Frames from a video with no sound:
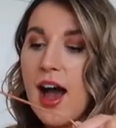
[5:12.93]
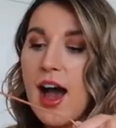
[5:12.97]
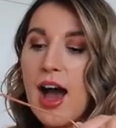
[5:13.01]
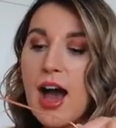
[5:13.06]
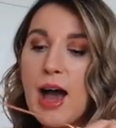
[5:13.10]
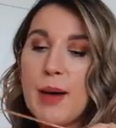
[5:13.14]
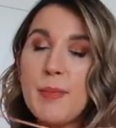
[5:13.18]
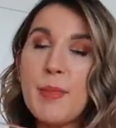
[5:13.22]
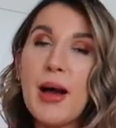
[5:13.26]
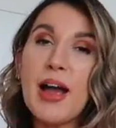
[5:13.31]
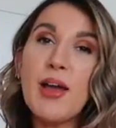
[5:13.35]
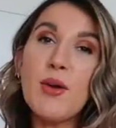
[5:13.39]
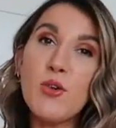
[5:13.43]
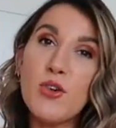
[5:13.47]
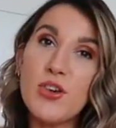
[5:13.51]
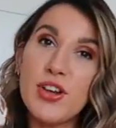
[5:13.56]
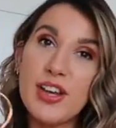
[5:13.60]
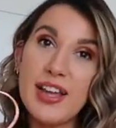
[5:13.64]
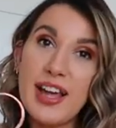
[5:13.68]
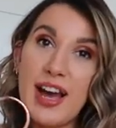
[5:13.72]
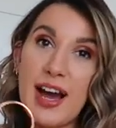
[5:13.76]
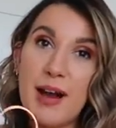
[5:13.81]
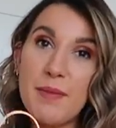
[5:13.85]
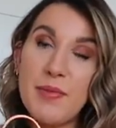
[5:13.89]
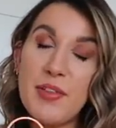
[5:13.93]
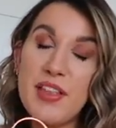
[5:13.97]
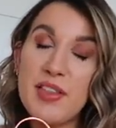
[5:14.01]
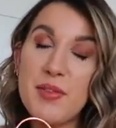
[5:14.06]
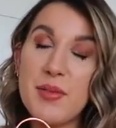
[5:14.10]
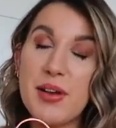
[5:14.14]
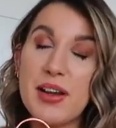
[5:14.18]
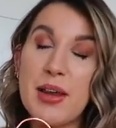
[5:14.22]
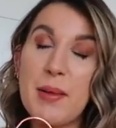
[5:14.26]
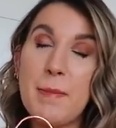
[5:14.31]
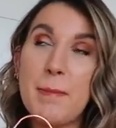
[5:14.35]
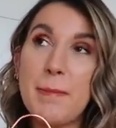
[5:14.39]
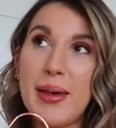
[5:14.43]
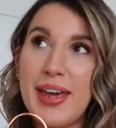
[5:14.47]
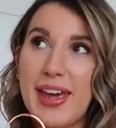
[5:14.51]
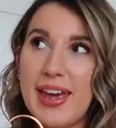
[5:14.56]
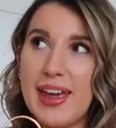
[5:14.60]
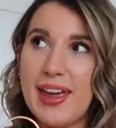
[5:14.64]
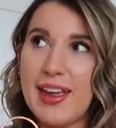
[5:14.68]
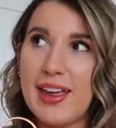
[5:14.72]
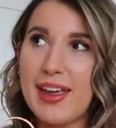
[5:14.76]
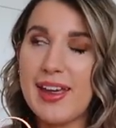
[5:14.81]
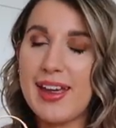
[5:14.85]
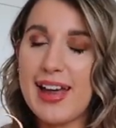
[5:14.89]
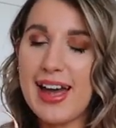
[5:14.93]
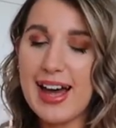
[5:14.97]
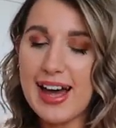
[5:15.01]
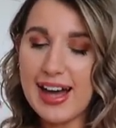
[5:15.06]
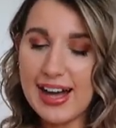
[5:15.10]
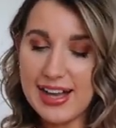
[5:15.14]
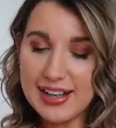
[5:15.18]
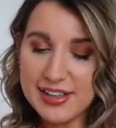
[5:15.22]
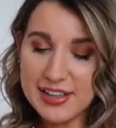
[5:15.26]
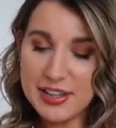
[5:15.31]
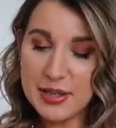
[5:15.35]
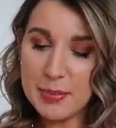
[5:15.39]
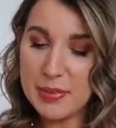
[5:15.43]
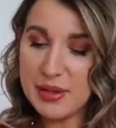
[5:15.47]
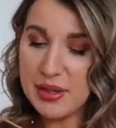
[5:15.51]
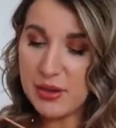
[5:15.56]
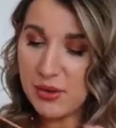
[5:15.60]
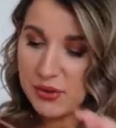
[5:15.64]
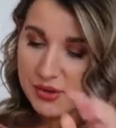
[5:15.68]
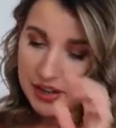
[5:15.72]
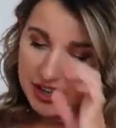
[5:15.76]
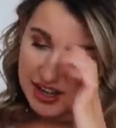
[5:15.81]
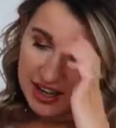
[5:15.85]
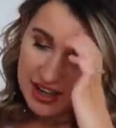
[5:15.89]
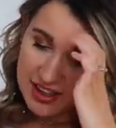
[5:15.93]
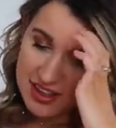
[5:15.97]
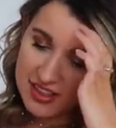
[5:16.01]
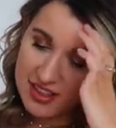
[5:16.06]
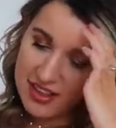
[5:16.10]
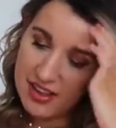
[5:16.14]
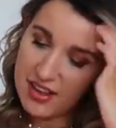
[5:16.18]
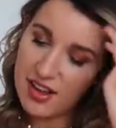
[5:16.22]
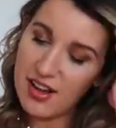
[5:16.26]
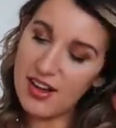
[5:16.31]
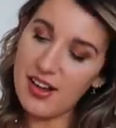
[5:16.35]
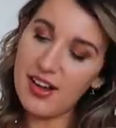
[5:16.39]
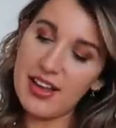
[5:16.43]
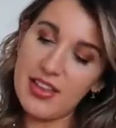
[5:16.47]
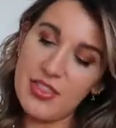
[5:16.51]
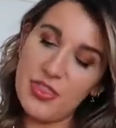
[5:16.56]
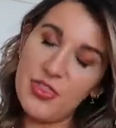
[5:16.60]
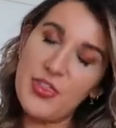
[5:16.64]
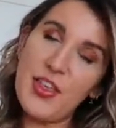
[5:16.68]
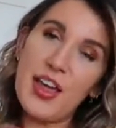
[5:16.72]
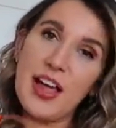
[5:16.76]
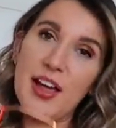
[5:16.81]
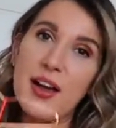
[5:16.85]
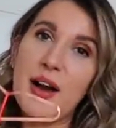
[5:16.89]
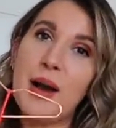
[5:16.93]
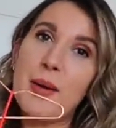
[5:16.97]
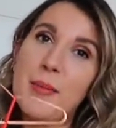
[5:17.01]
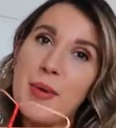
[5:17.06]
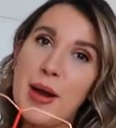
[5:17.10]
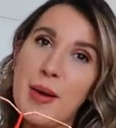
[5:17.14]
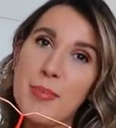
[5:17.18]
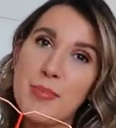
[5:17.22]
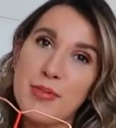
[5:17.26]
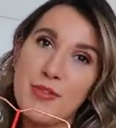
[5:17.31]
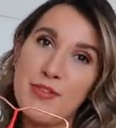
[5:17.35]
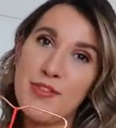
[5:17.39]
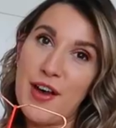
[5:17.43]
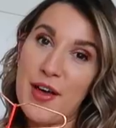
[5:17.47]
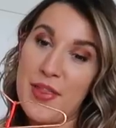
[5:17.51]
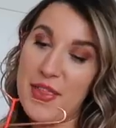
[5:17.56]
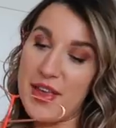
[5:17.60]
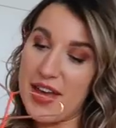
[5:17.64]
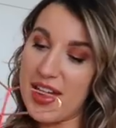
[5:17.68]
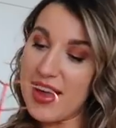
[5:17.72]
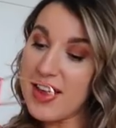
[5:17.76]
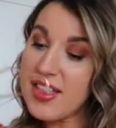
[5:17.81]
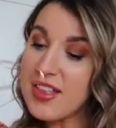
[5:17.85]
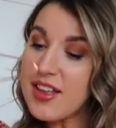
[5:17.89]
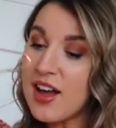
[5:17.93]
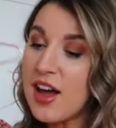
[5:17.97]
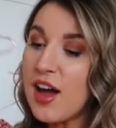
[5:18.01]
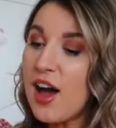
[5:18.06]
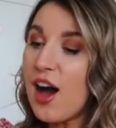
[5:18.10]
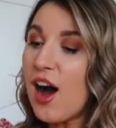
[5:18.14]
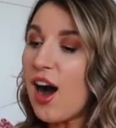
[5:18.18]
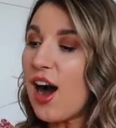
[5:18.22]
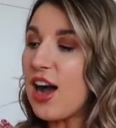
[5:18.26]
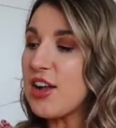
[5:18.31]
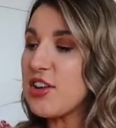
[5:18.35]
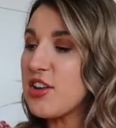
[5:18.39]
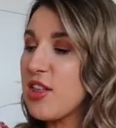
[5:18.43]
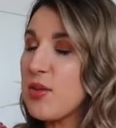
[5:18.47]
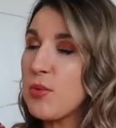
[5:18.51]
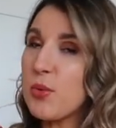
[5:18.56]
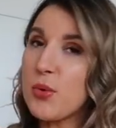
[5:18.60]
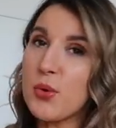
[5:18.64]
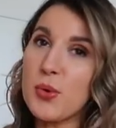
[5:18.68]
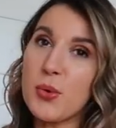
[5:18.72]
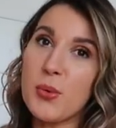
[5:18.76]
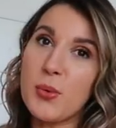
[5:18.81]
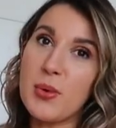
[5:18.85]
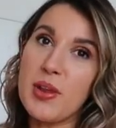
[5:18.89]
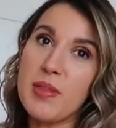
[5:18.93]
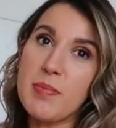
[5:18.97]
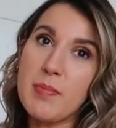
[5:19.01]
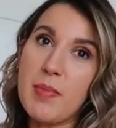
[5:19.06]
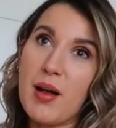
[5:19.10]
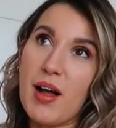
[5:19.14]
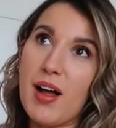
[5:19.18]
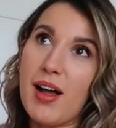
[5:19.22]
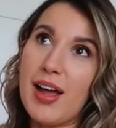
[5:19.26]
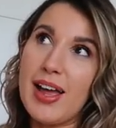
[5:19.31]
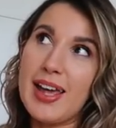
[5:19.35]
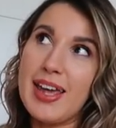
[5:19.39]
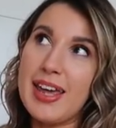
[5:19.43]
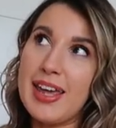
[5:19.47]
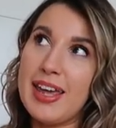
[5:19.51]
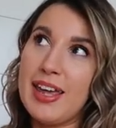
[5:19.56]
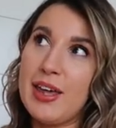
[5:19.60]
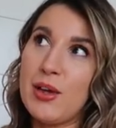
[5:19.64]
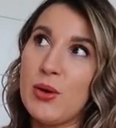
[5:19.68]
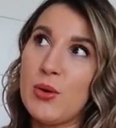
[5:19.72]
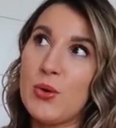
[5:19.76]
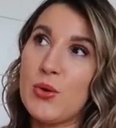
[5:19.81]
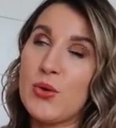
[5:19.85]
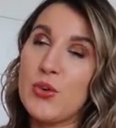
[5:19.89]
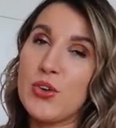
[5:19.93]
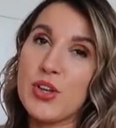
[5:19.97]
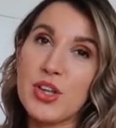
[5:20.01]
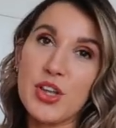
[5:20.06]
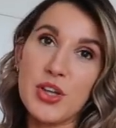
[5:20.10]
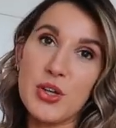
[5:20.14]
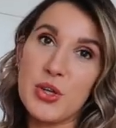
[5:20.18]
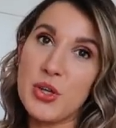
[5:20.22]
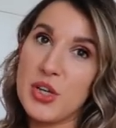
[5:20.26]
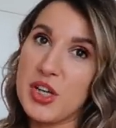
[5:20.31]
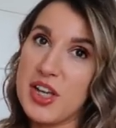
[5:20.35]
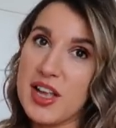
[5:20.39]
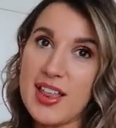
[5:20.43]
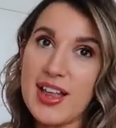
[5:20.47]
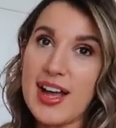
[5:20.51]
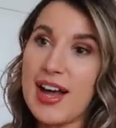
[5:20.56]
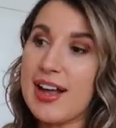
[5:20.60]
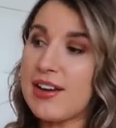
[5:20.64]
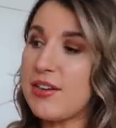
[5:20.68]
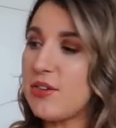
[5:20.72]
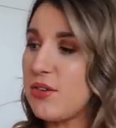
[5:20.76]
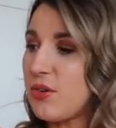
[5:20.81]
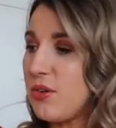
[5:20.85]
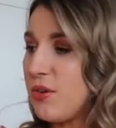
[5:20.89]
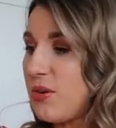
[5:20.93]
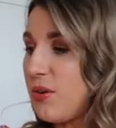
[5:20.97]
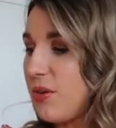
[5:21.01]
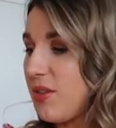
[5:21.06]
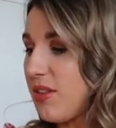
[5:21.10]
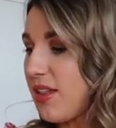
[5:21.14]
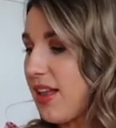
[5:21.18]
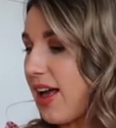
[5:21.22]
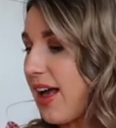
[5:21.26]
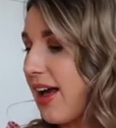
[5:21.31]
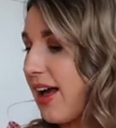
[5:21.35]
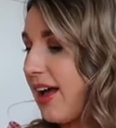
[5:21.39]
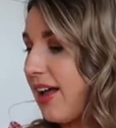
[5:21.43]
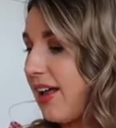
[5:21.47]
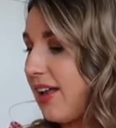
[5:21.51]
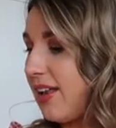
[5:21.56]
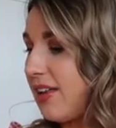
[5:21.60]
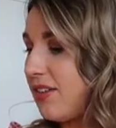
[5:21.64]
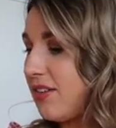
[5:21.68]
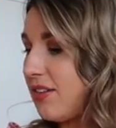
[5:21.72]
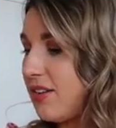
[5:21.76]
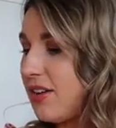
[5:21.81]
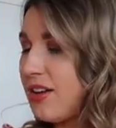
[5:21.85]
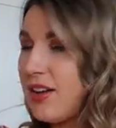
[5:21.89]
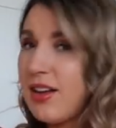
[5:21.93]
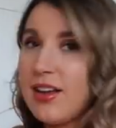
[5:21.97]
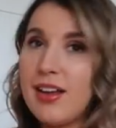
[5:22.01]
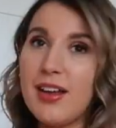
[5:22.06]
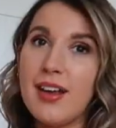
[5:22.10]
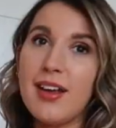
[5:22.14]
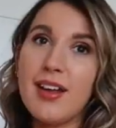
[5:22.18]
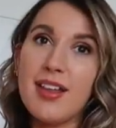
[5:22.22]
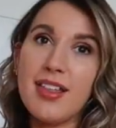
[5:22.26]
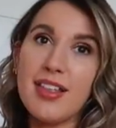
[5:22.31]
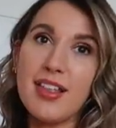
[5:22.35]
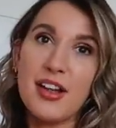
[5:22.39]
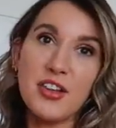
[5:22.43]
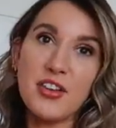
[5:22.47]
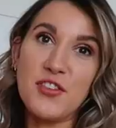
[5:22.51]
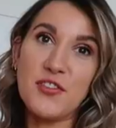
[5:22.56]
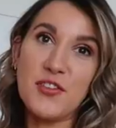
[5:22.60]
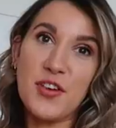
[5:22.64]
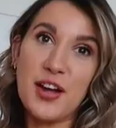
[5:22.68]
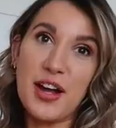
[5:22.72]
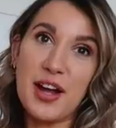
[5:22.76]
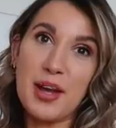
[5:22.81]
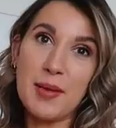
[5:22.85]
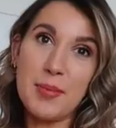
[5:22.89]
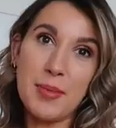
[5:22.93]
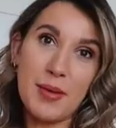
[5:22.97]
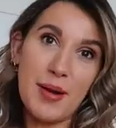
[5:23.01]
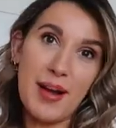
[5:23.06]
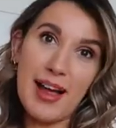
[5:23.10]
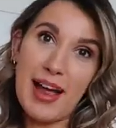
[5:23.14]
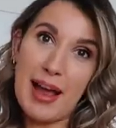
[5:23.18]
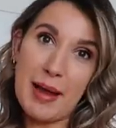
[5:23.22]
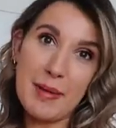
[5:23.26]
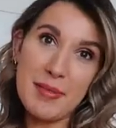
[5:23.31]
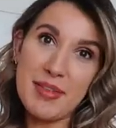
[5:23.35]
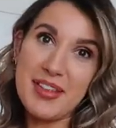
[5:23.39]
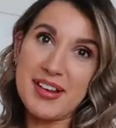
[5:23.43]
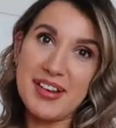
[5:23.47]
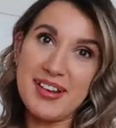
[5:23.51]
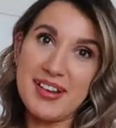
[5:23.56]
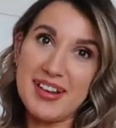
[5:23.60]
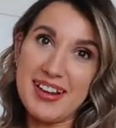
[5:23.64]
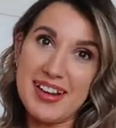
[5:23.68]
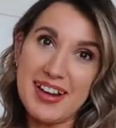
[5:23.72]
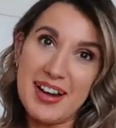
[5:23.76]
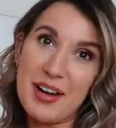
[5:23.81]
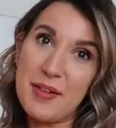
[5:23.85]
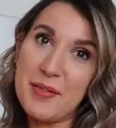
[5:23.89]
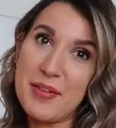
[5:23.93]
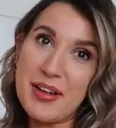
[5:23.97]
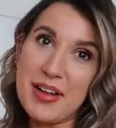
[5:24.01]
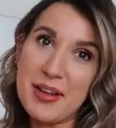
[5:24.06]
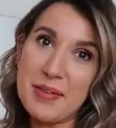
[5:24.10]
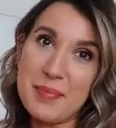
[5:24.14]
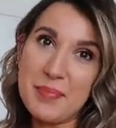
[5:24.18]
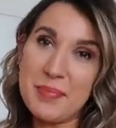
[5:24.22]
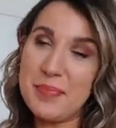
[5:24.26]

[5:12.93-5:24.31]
I already have this one in pink, and to be honest, I think I might prefer this. I just wore it with my heeled Gucci sandals and such vibe. I absolutely love it.